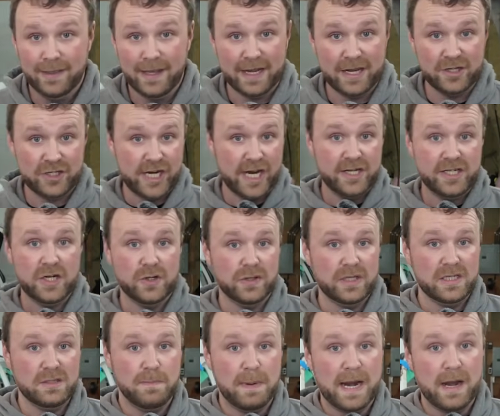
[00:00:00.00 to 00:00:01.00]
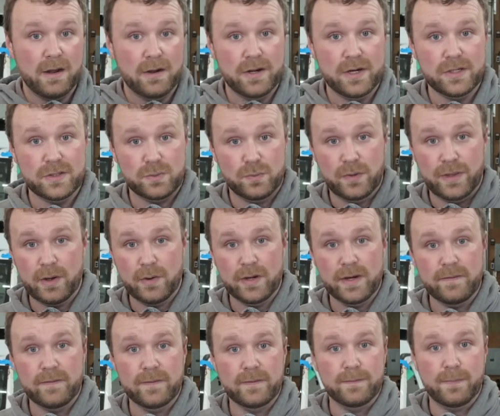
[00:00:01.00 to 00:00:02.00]
they can change out these bearings without
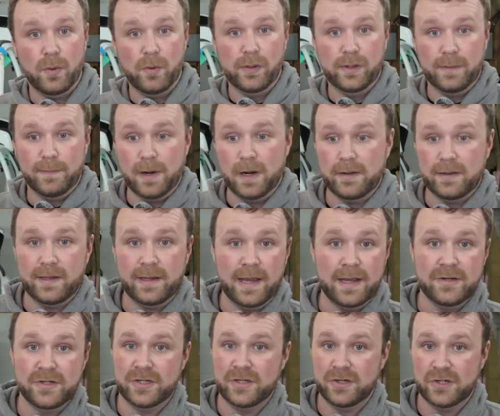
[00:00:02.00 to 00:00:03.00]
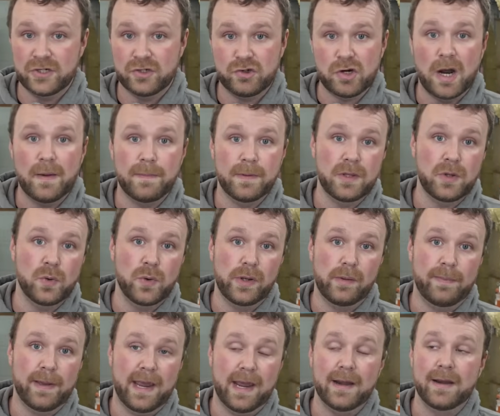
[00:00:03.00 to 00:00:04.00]
even pulling apart the engine. You're just dropping the
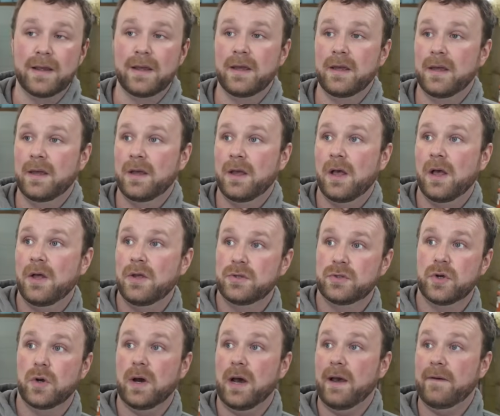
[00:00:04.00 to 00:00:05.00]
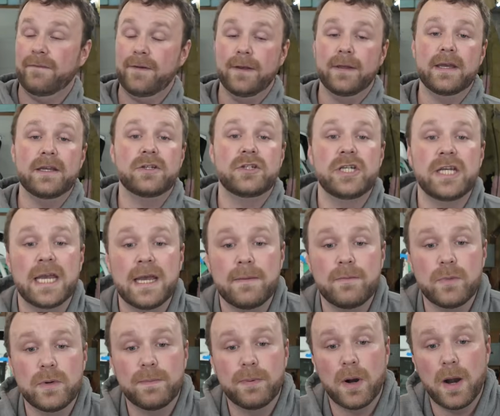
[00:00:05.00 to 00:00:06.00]
oil pan. So I feel like
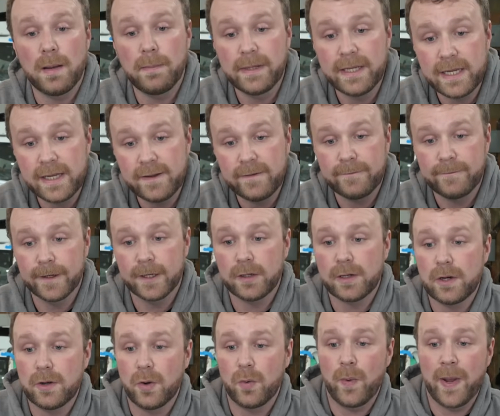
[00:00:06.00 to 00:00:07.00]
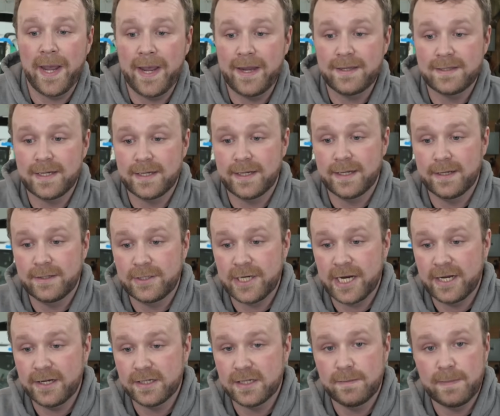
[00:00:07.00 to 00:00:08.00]
GM would probably figure out a way to
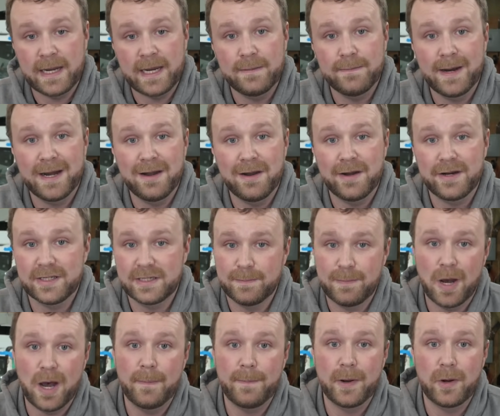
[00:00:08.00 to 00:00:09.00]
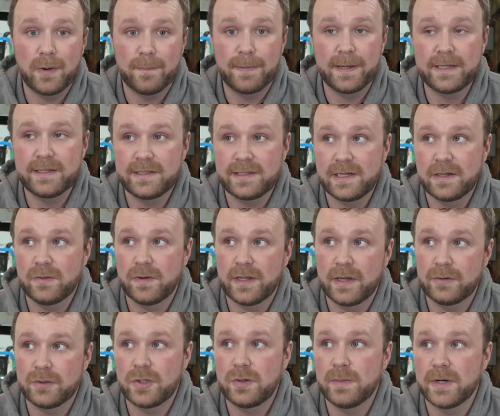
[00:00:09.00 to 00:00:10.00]
change the main bearings and pop out a piston
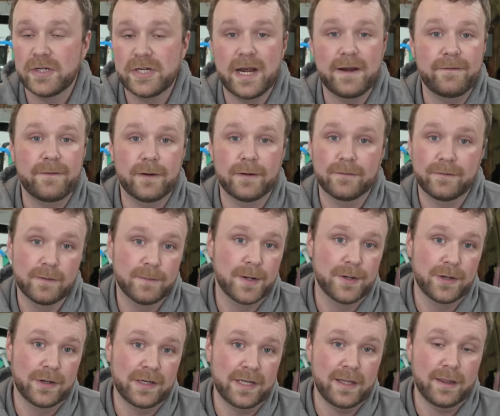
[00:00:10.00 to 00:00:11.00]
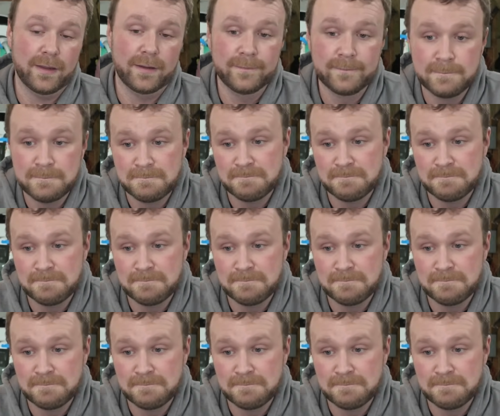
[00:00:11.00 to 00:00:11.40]
without too much effort from underneath.